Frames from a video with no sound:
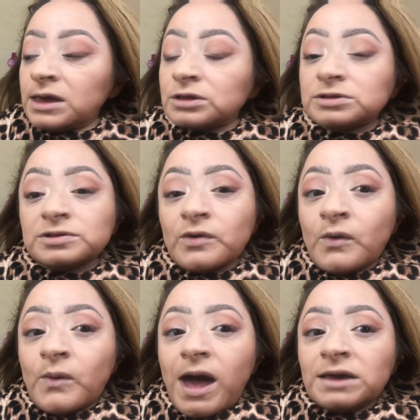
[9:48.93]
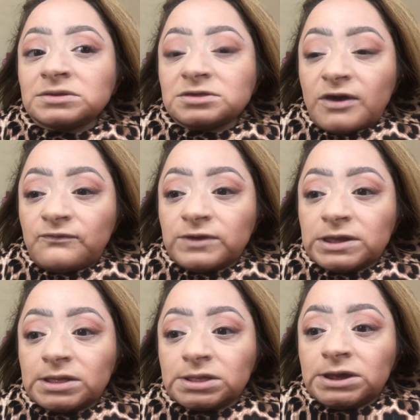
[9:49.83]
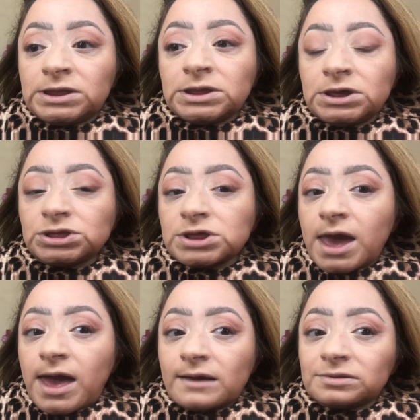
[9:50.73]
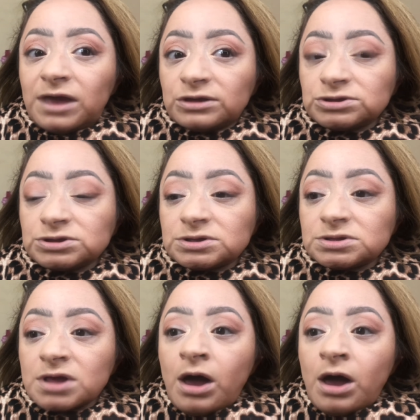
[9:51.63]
so I definitely need to add lashes,